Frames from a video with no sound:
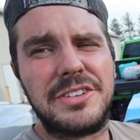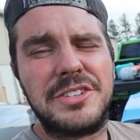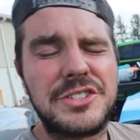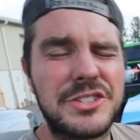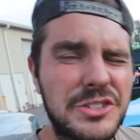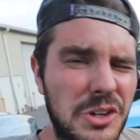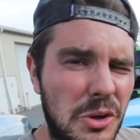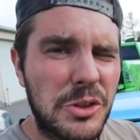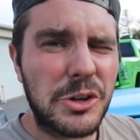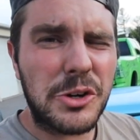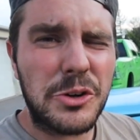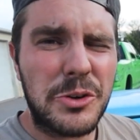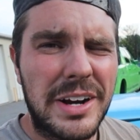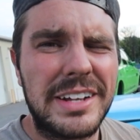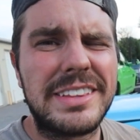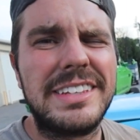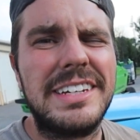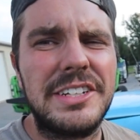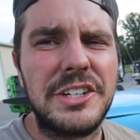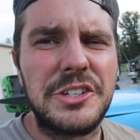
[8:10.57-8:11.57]
So the
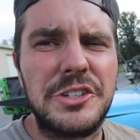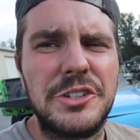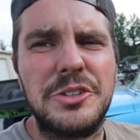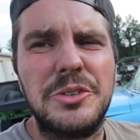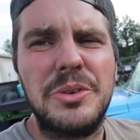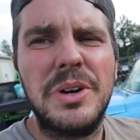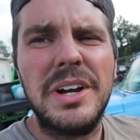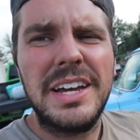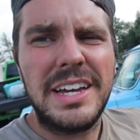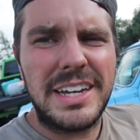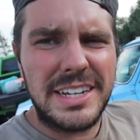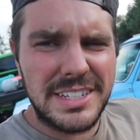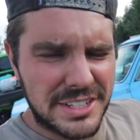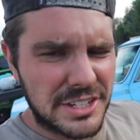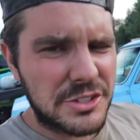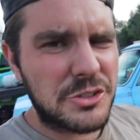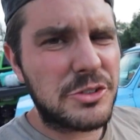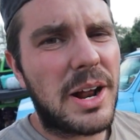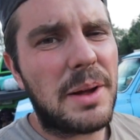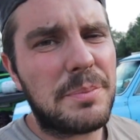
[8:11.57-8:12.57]
correct thing to do is
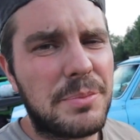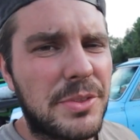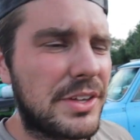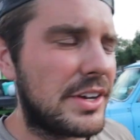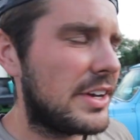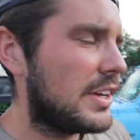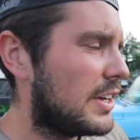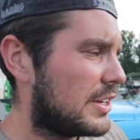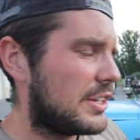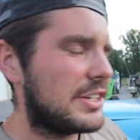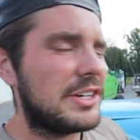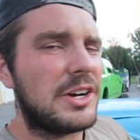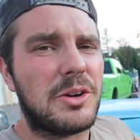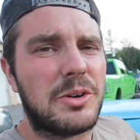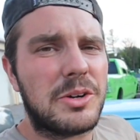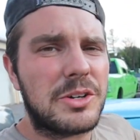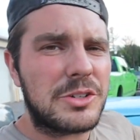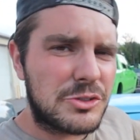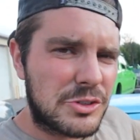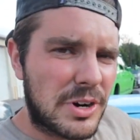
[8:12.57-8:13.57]
to drop the, you
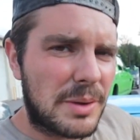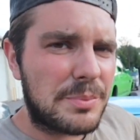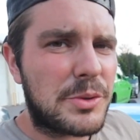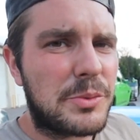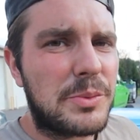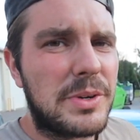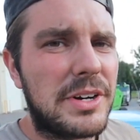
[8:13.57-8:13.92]
know, drop the